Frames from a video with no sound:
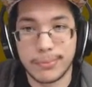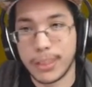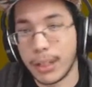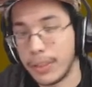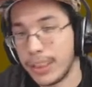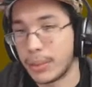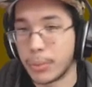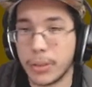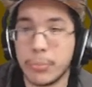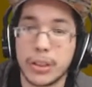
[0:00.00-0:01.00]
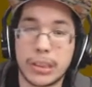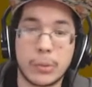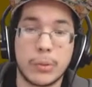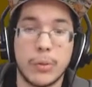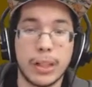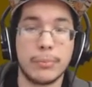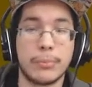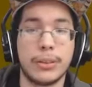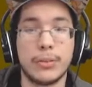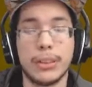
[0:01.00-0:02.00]
the bread and butter that we want, but
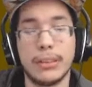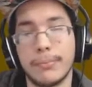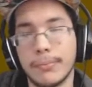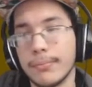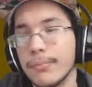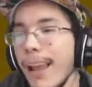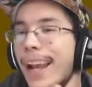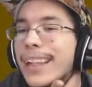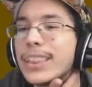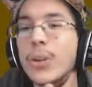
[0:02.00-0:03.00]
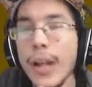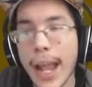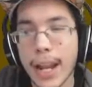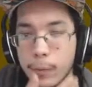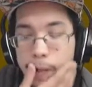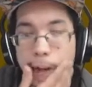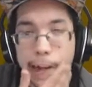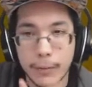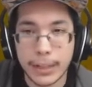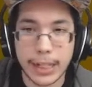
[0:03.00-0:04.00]
you know what, it's okay, we got
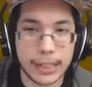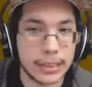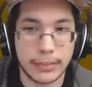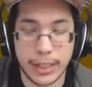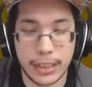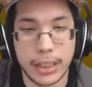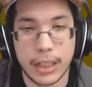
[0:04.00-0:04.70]
it, it's fine.